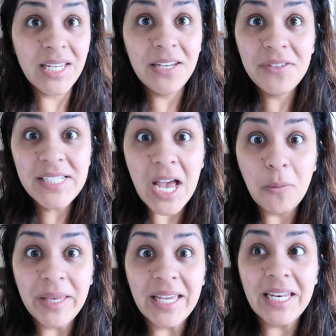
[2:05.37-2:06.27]
He didn't even
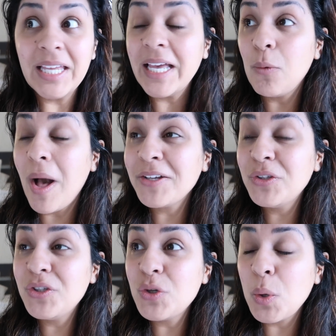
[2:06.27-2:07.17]
tell me, and he like
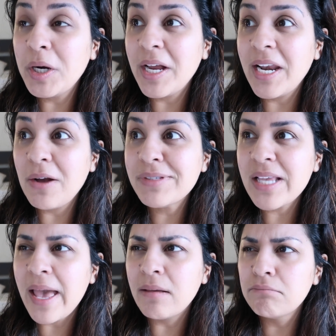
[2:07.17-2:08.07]
walked through the door, and I
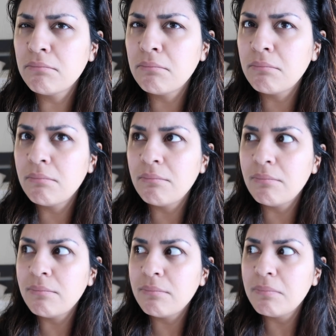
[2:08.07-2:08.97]
was like,
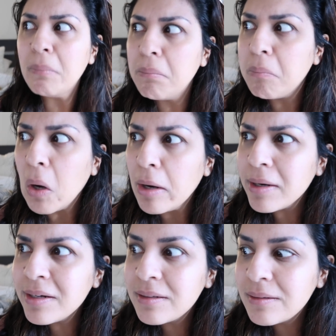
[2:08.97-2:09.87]

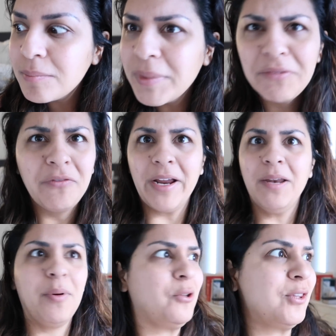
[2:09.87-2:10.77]
Bart? Me and
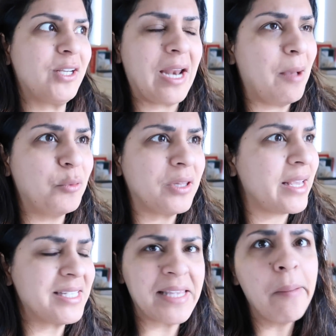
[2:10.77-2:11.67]
Franny both looked up. We're
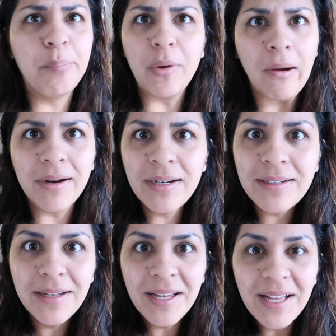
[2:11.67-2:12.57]
like, is that
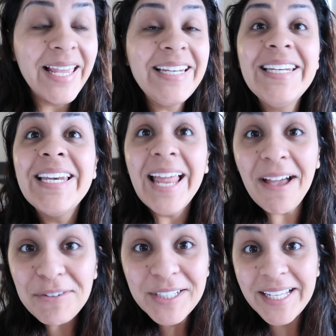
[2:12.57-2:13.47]
Bart? He
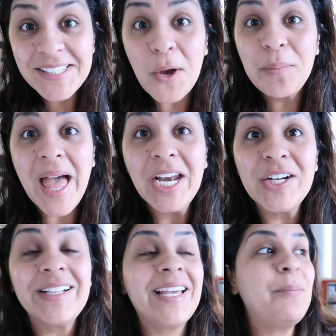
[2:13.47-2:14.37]
never gets home that
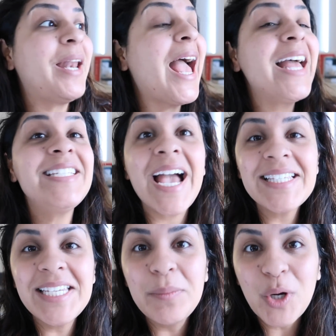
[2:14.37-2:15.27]
early, but I had
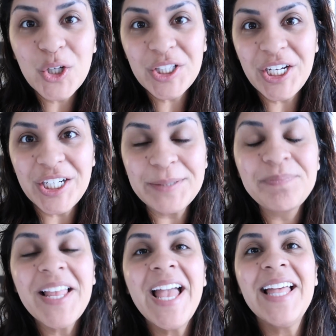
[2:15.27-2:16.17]
texted him earlier
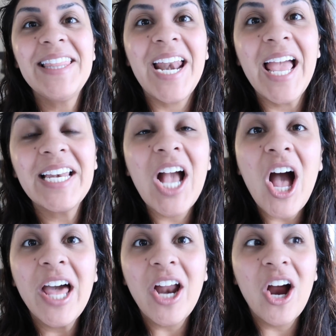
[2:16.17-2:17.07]
that I had
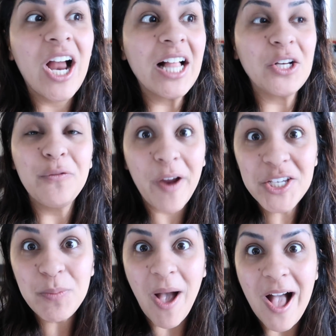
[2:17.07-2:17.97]
got our
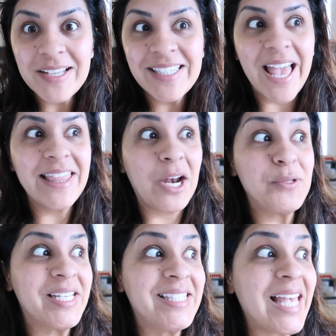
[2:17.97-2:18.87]
HelloFresh box and that I
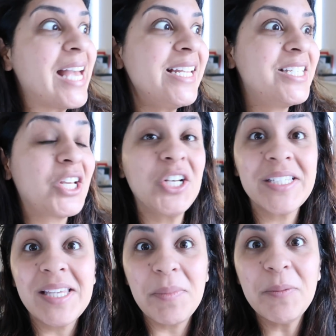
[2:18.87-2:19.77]
was excited to
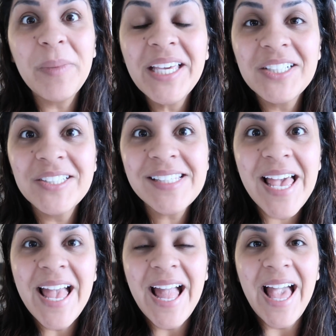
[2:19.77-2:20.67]
cook some of the meals,
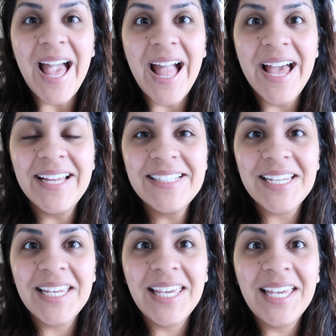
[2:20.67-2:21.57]

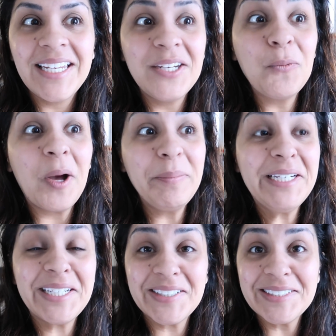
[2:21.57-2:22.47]
and he didn't want me
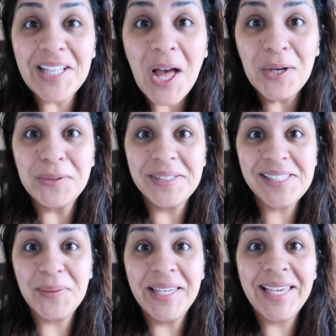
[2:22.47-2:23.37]
to cook alone,
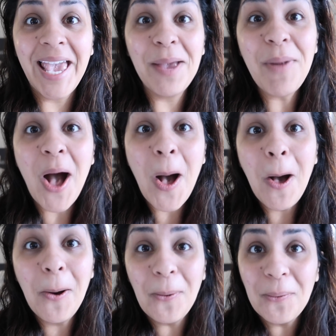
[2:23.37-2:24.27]
so he came
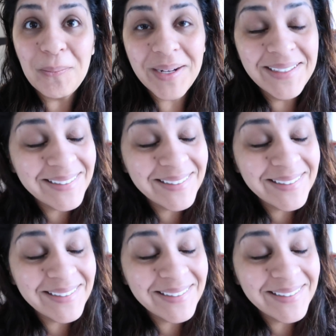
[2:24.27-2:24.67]
home.